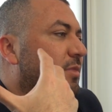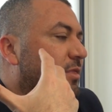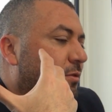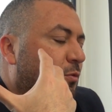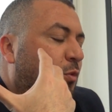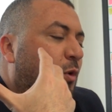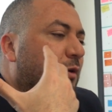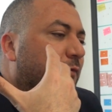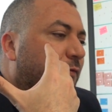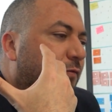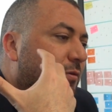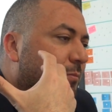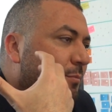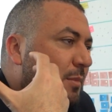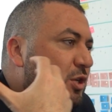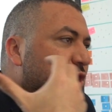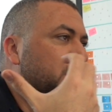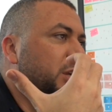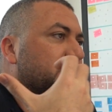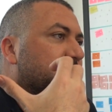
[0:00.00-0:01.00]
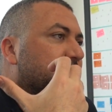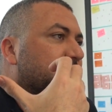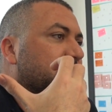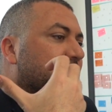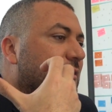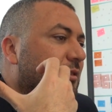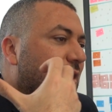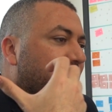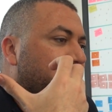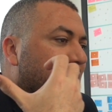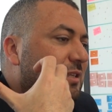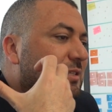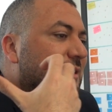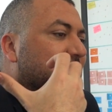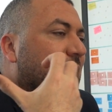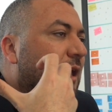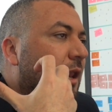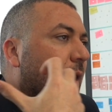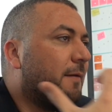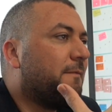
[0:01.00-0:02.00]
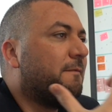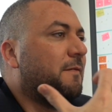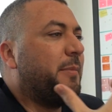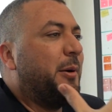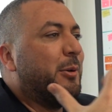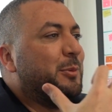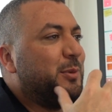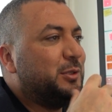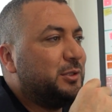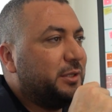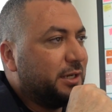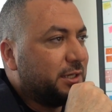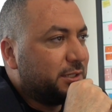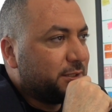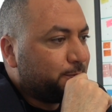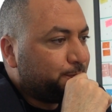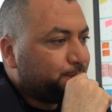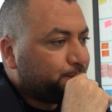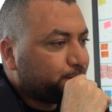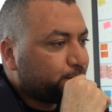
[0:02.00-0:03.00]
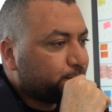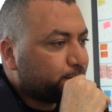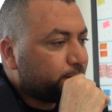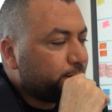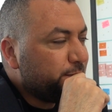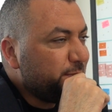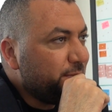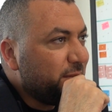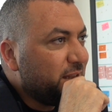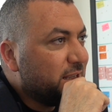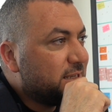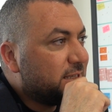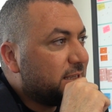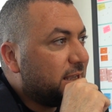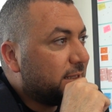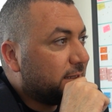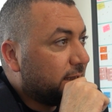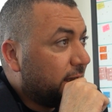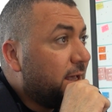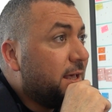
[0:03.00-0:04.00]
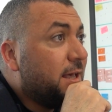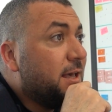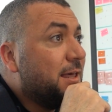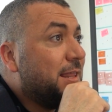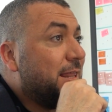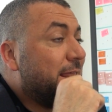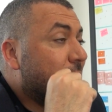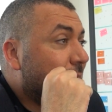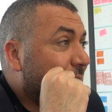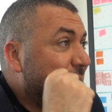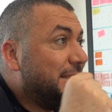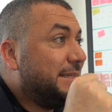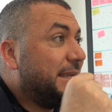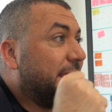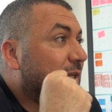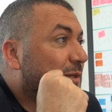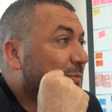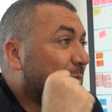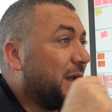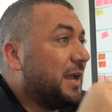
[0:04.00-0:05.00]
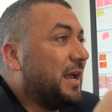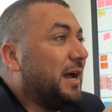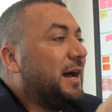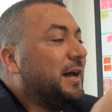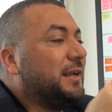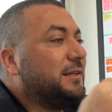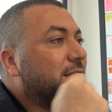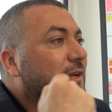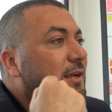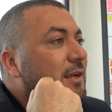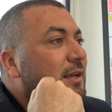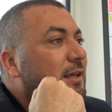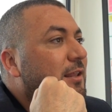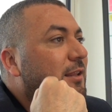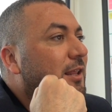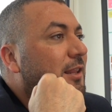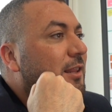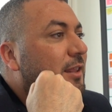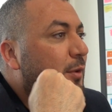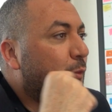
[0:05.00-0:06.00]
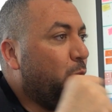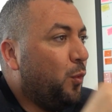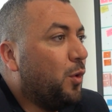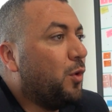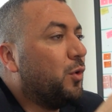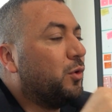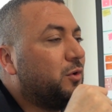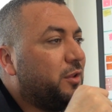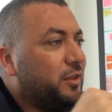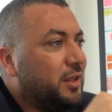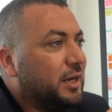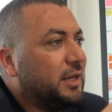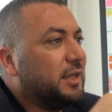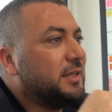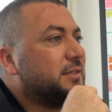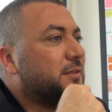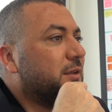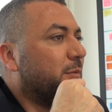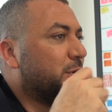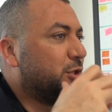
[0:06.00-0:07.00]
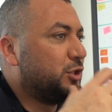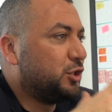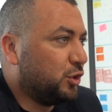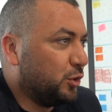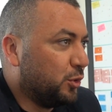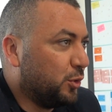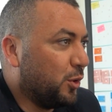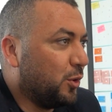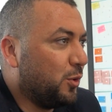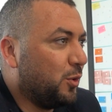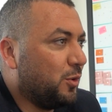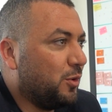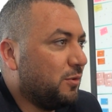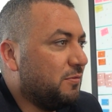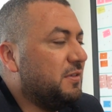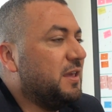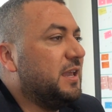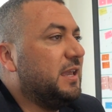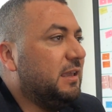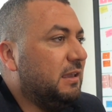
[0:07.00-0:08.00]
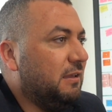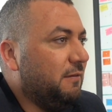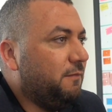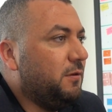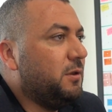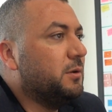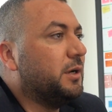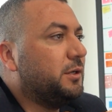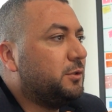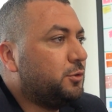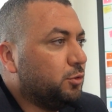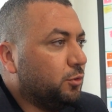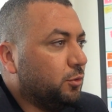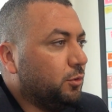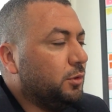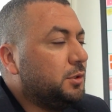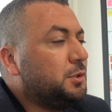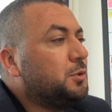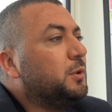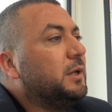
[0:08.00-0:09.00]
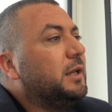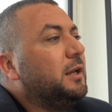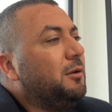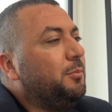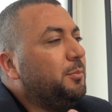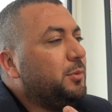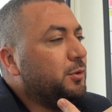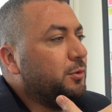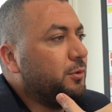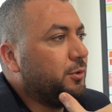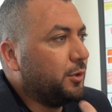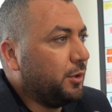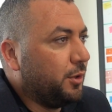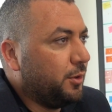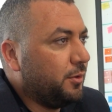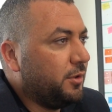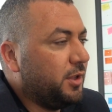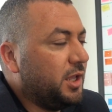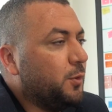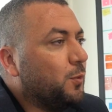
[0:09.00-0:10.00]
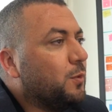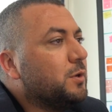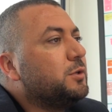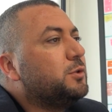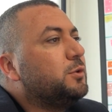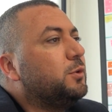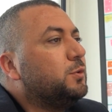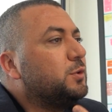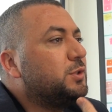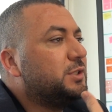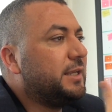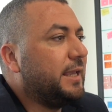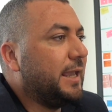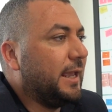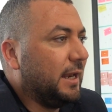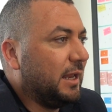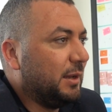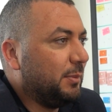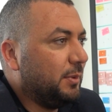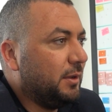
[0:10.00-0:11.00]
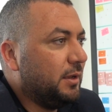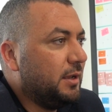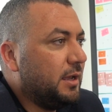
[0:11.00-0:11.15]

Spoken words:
one of the missions, the things that I love about Bitrix, is that they really take it by heart, that they want their customers to grow. They give you a tool to help you grow. They want you to scale up.